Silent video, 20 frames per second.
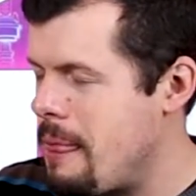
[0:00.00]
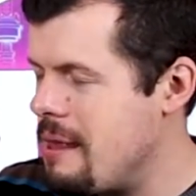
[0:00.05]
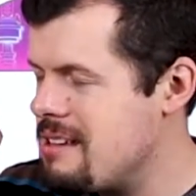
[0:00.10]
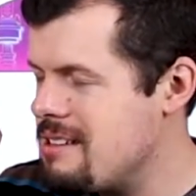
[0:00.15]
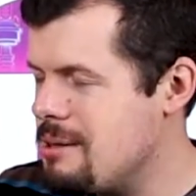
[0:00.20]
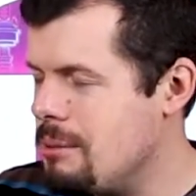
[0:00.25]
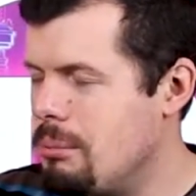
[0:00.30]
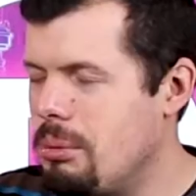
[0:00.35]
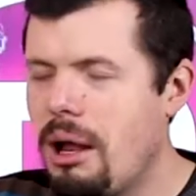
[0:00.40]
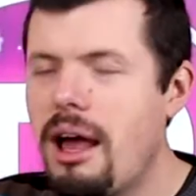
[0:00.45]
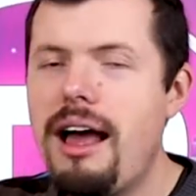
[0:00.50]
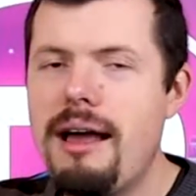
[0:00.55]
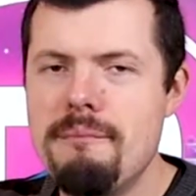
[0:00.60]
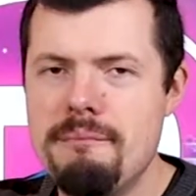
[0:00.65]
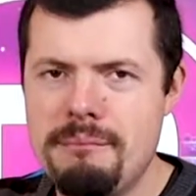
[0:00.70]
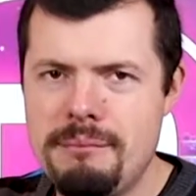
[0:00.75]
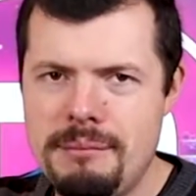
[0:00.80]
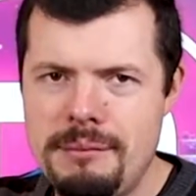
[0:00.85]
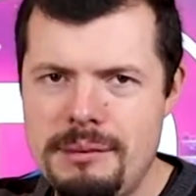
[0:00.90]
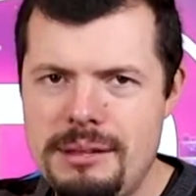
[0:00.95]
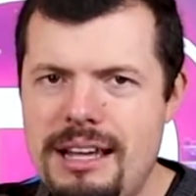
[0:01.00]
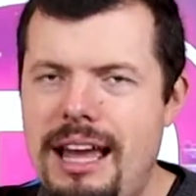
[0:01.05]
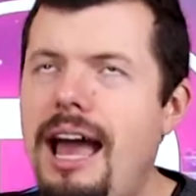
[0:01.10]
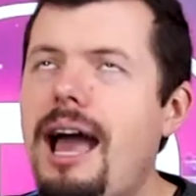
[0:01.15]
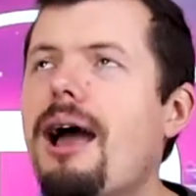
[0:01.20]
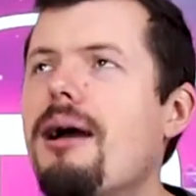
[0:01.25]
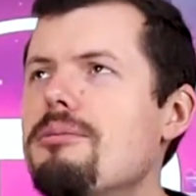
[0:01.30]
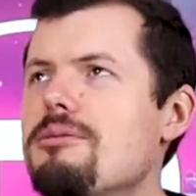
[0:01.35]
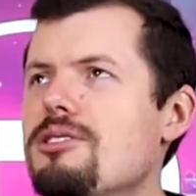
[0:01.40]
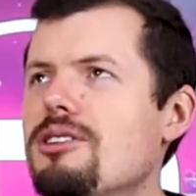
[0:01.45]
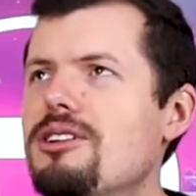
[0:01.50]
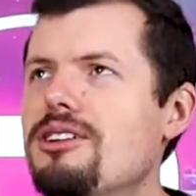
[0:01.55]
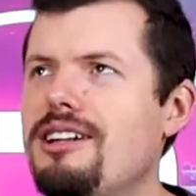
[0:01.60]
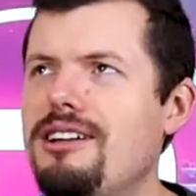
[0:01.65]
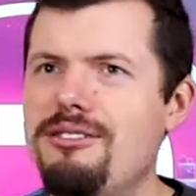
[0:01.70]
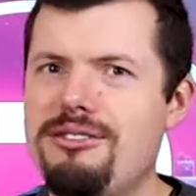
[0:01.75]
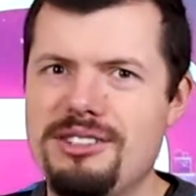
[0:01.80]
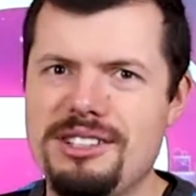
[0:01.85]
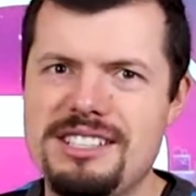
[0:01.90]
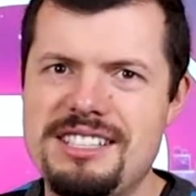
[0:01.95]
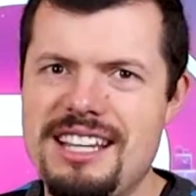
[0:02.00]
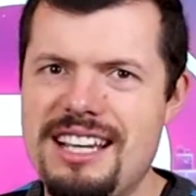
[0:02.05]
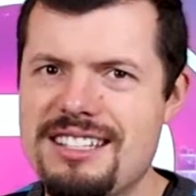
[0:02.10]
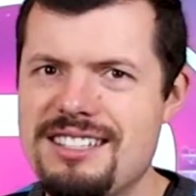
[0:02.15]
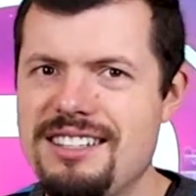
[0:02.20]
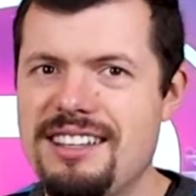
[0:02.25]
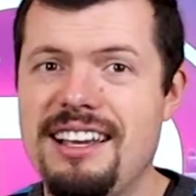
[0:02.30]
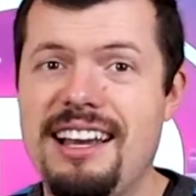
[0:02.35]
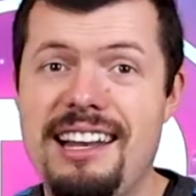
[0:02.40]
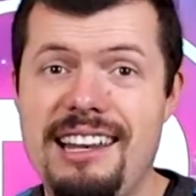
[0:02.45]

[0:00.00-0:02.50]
Sublime, absolutely fantastic.